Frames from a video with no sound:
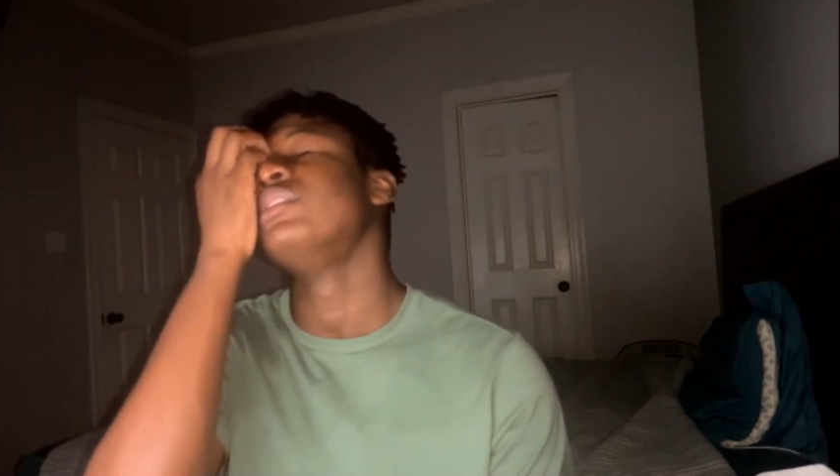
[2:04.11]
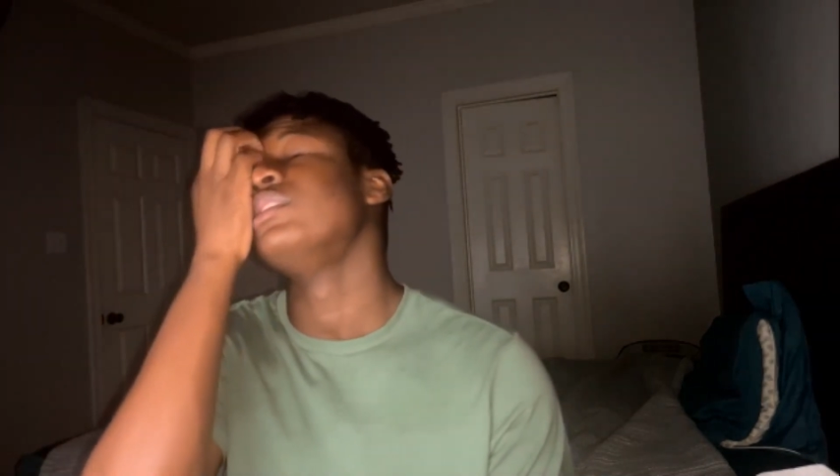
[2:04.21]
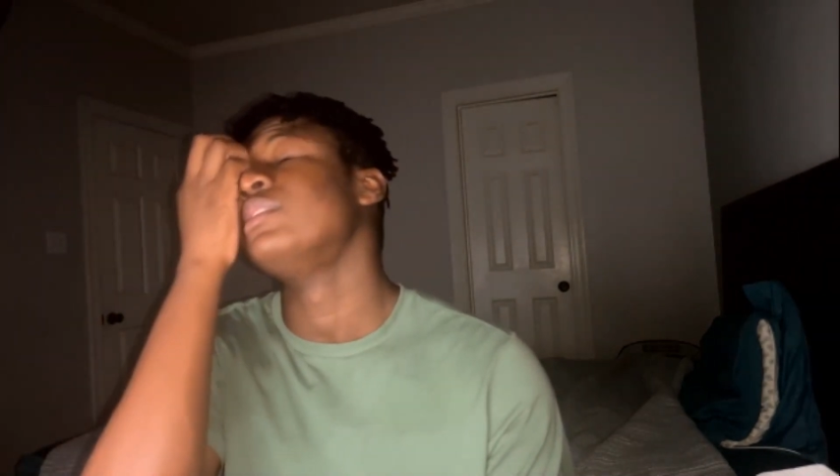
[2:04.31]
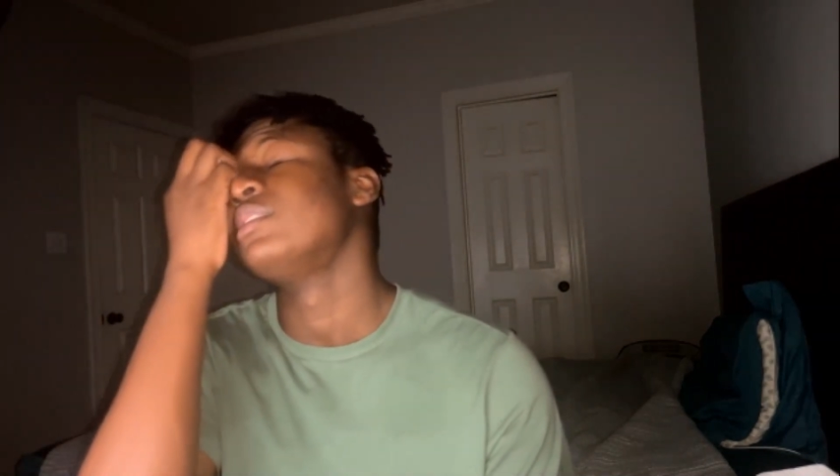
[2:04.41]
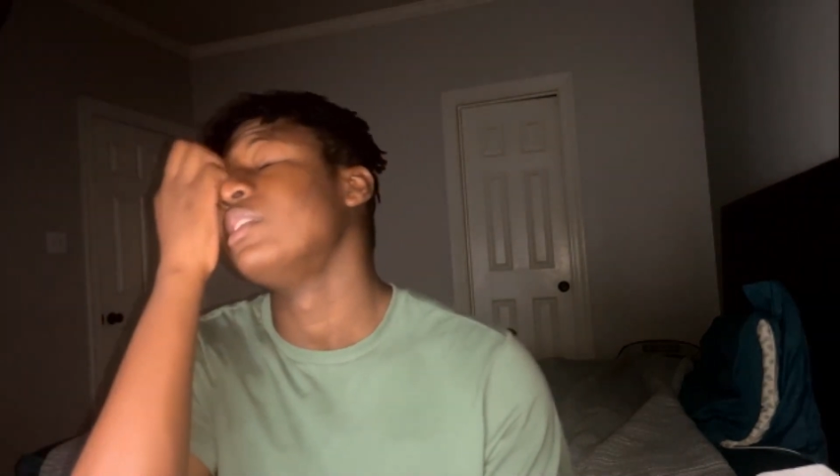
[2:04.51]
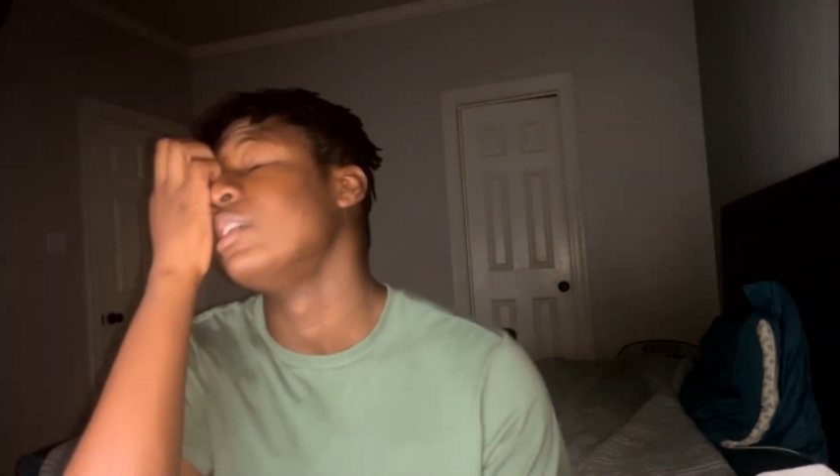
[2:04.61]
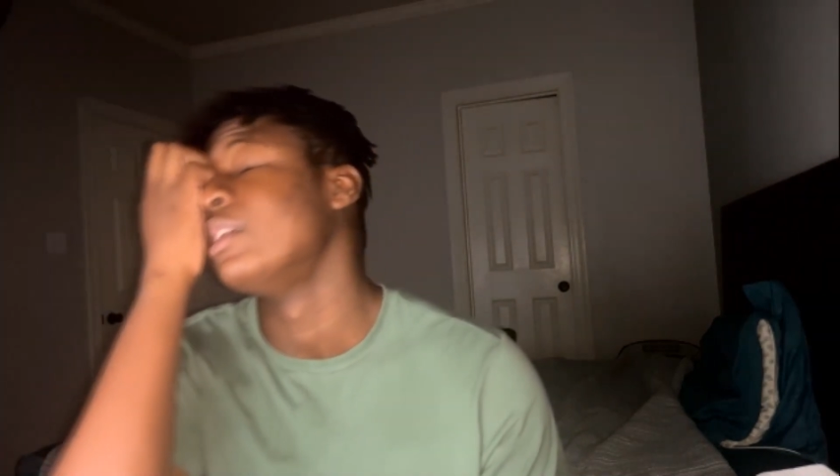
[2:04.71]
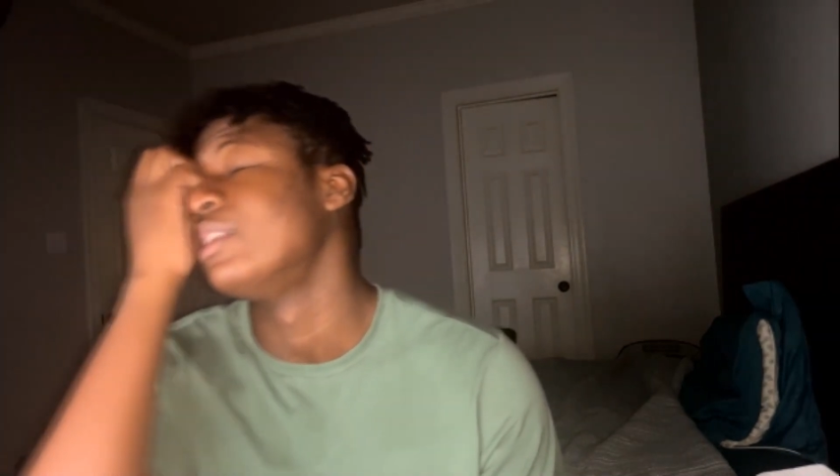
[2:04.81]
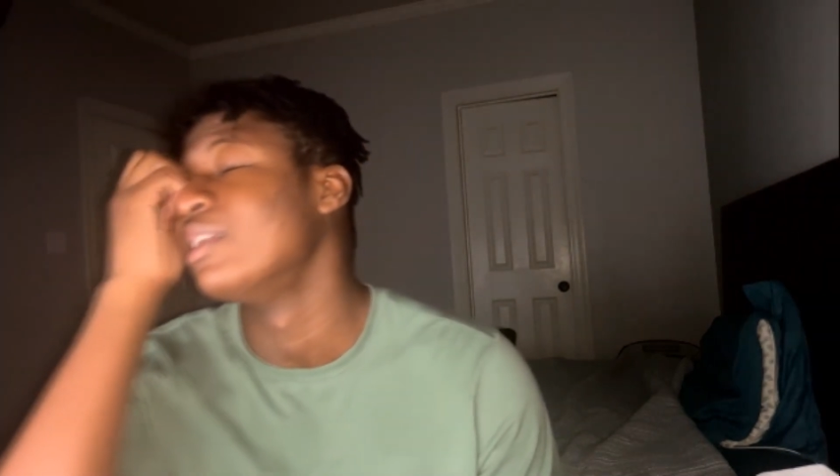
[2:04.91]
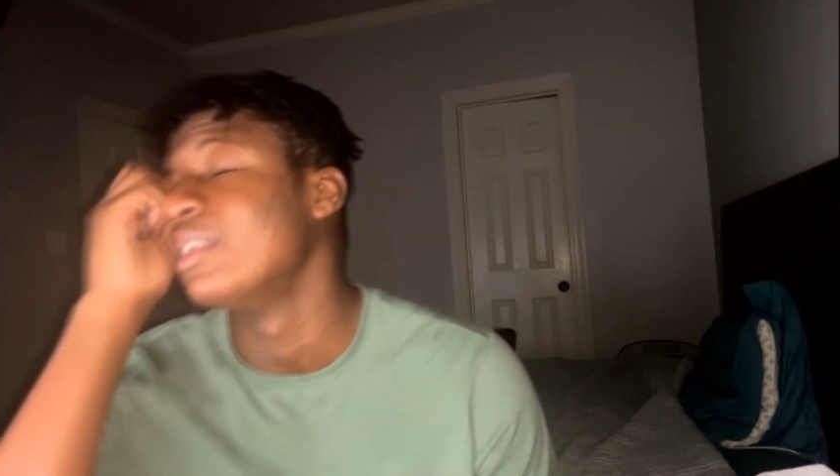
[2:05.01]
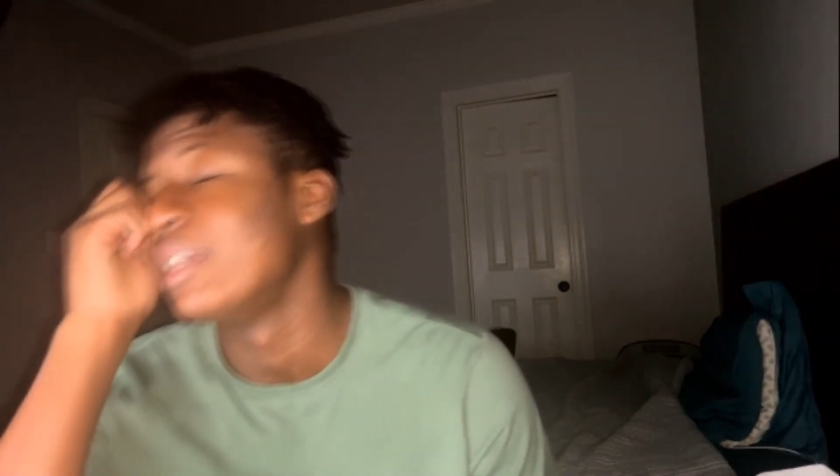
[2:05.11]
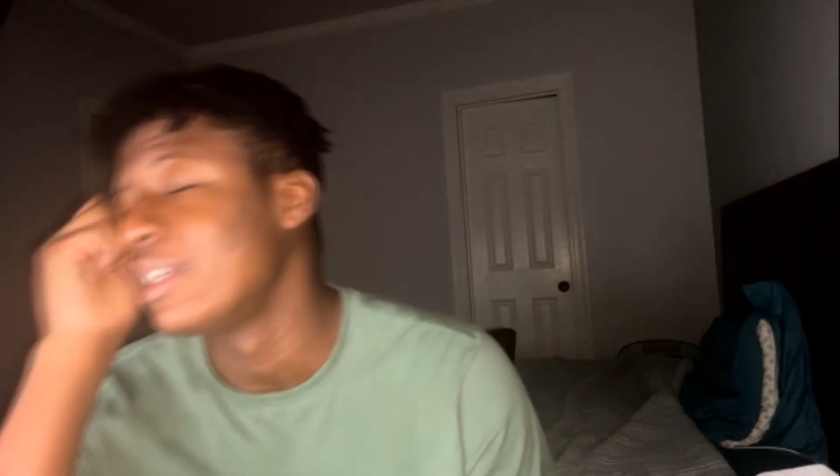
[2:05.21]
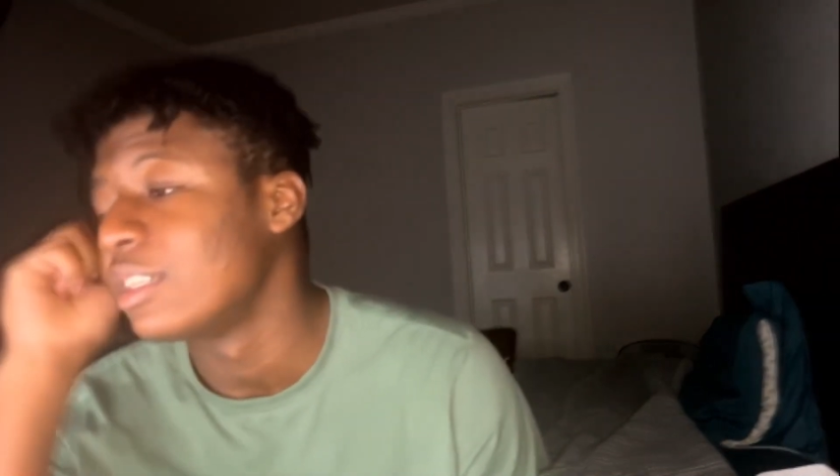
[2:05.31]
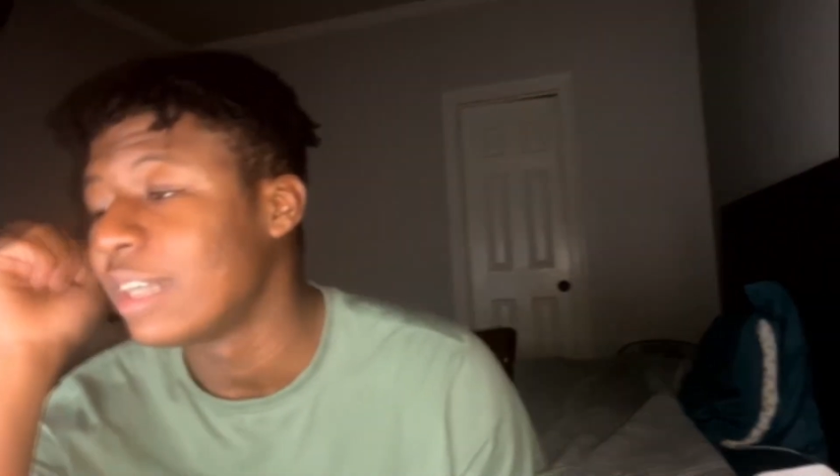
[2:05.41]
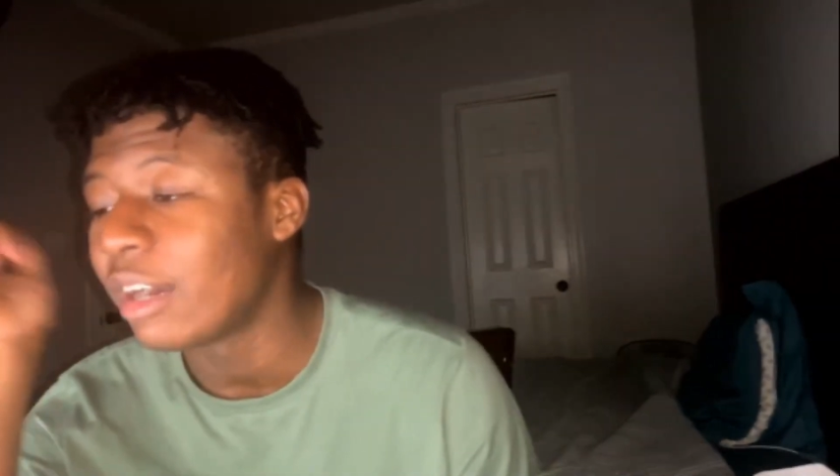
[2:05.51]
which is the Lakers.